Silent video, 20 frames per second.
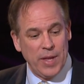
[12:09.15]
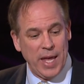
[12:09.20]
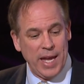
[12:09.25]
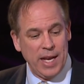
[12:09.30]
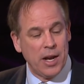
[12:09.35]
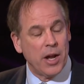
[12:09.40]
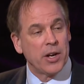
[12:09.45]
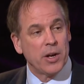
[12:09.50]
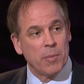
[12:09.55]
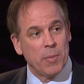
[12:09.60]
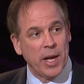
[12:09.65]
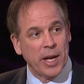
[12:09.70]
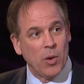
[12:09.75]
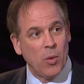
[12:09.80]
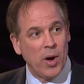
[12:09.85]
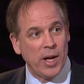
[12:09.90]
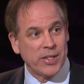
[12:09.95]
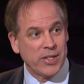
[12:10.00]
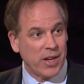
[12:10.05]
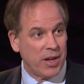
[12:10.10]
800
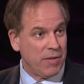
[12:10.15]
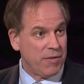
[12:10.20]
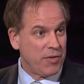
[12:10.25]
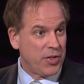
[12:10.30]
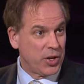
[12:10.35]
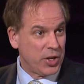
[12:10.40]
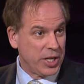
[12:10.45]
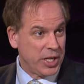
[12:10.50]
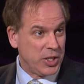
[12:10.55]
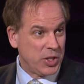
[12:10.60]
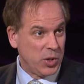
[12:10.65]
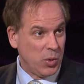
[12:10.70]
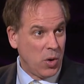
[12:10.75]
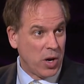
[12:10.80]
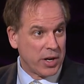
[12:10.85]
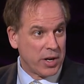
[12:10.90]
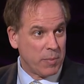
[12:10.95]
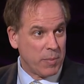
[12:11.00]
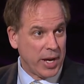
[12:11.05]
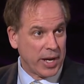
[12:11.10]
megawatts of
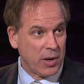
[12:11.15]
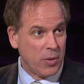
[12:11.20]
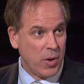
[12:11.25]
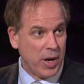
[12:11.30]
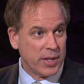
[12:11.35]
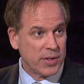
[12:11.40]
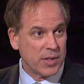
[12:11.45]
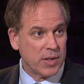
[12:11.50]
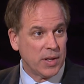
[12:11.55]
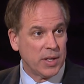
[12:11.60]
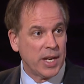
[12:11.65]
3,200 megawatts.